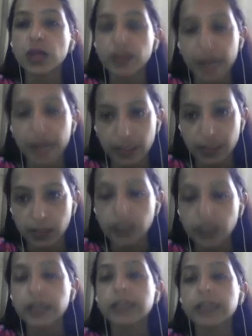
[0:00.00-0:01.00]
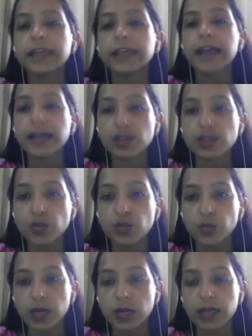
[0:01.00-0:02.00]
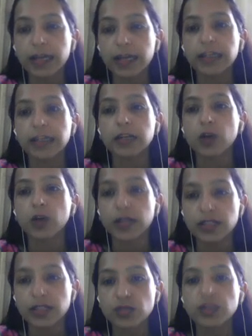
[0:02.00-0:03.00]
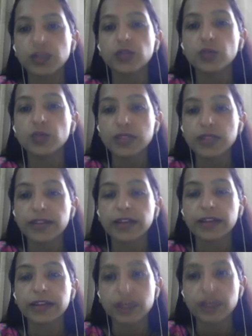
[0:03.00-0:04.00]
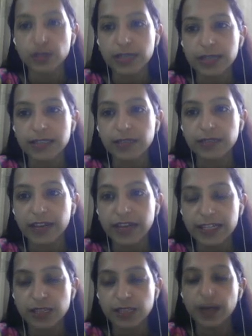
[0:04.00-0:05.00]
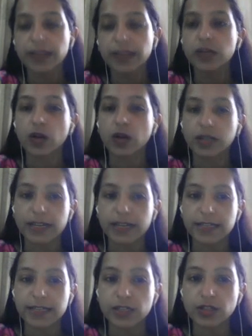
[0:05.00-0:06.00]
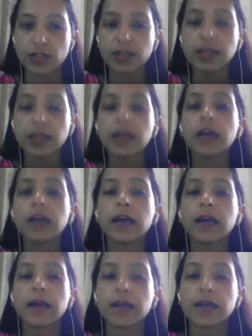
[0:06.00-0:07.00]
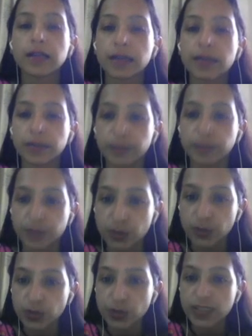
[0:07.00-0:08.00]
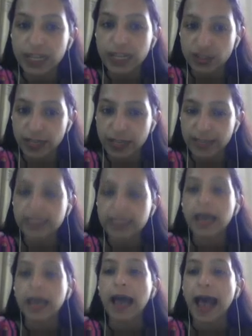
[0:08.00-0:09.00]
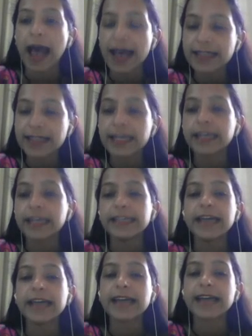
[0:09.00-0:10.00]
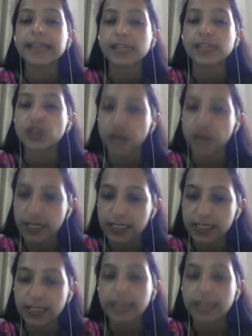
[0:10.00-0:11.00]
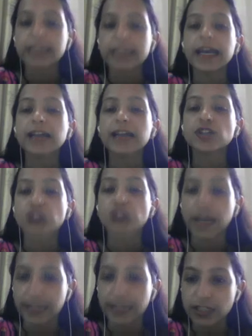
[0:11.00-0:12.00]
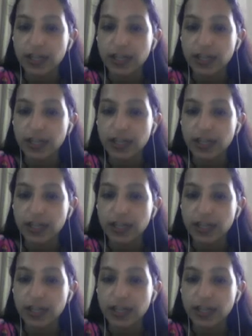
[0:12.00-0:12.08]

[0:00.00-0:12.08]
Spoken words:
better, he has to work in accordance to the rules and regulations as devised by the organization, due to such things as he has interest, he has challenge,